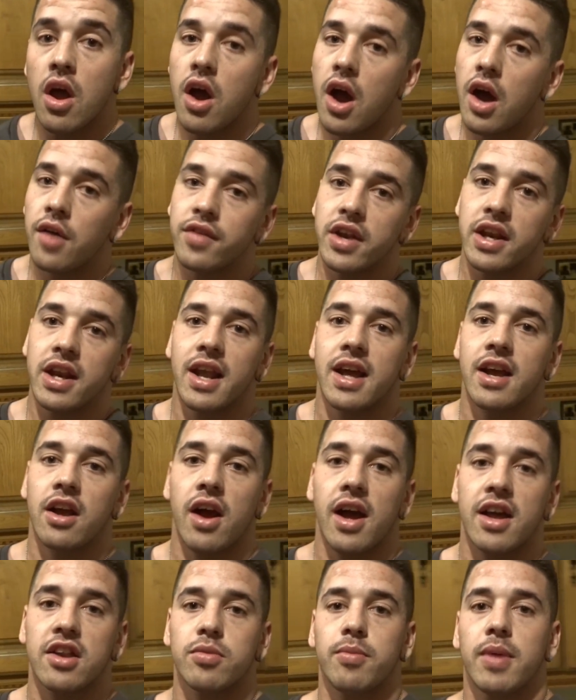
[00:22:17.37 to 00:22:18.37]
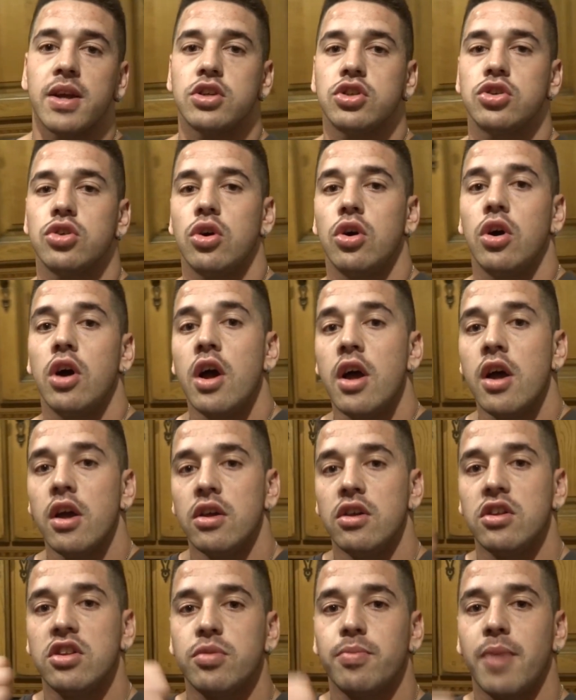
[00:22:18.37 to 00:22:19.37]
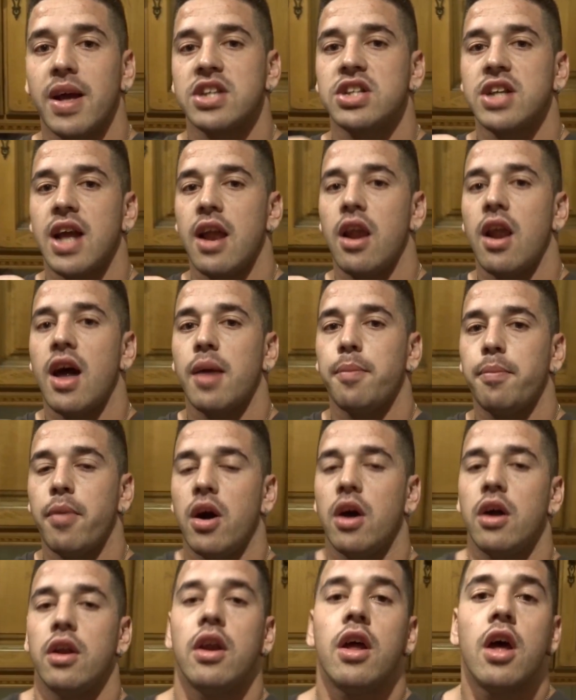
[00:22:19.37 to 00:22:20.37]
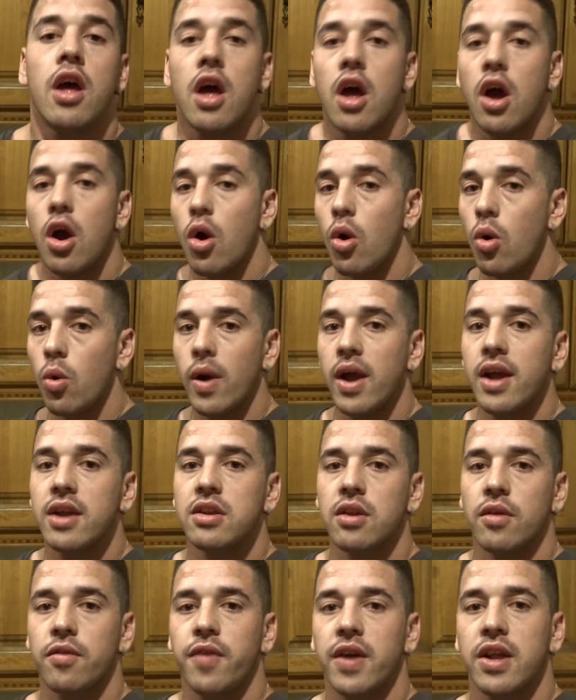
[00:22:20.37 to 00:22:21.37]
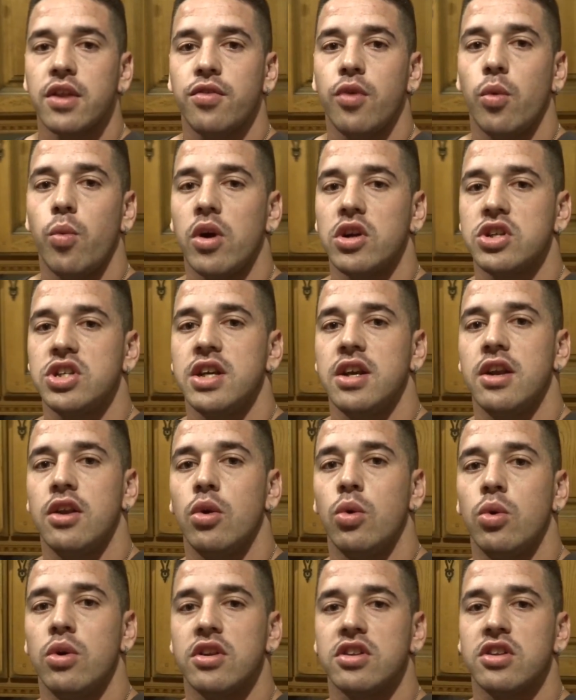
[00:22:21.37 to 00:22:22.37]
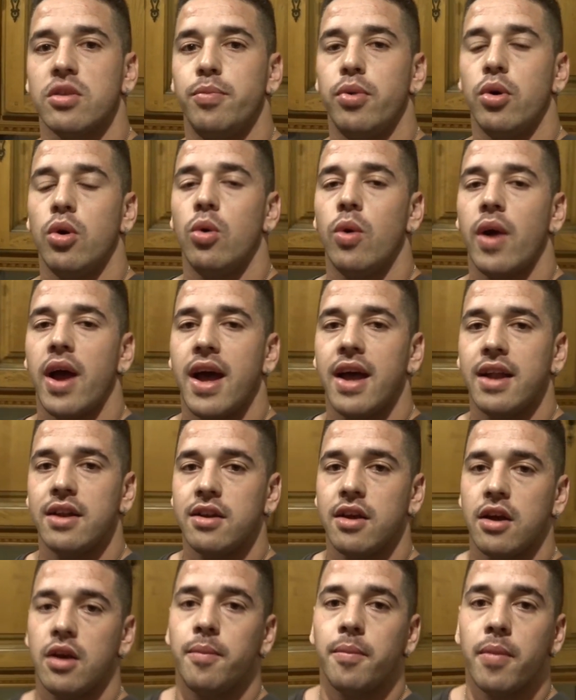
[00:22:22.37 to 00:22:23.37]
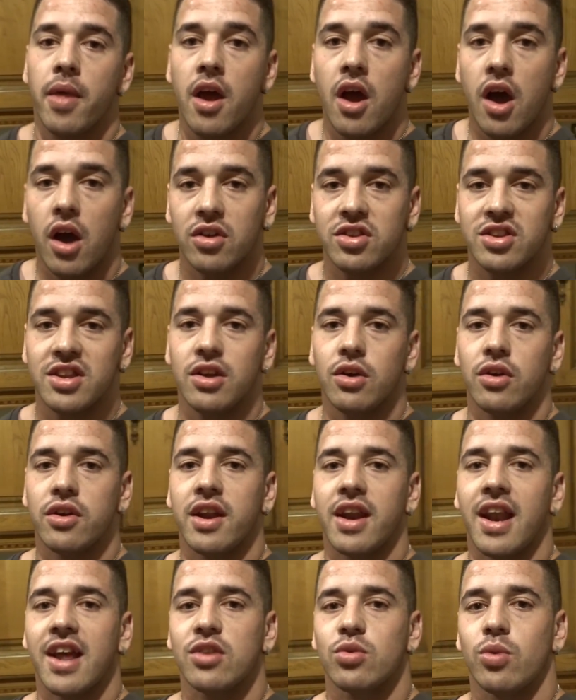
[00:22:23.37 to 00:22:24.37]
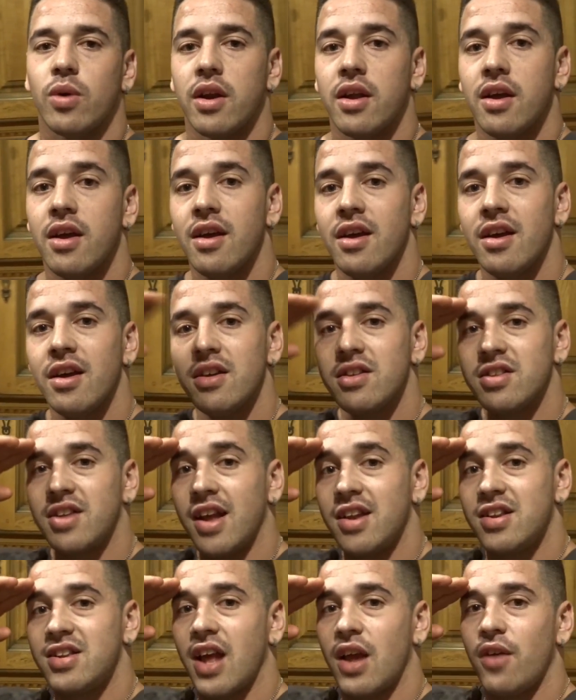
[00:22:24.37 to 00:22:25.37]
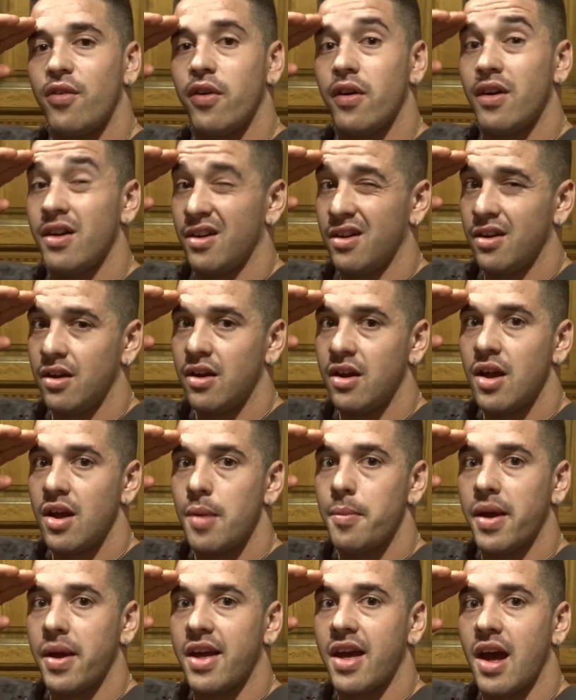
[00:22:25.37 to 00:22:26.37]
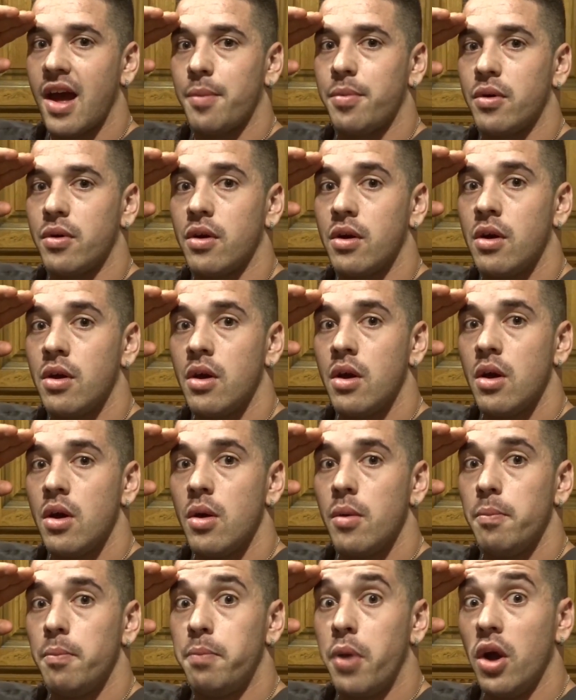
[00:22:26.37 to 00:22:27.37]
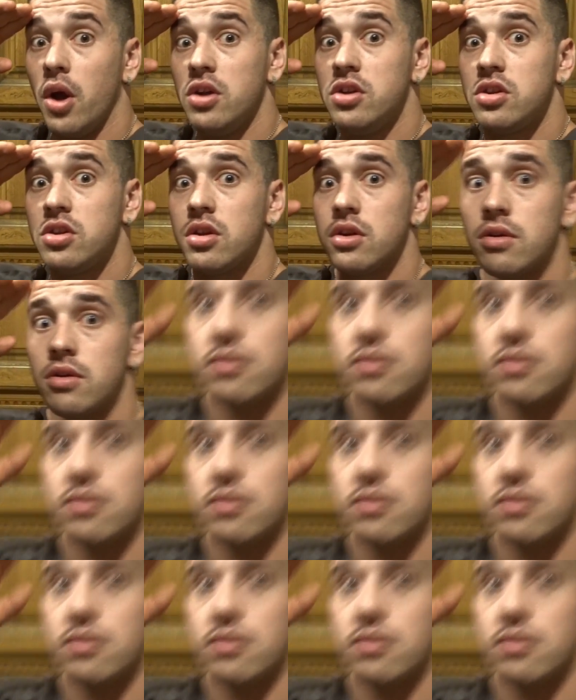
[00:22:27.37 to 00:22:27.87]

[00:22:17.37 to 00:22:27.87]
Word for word: Other than that guys, make sure you smash that like button. Always thanks for watching and all the support, and I'll see you on the next one. Stay safe, make it happen. Peace.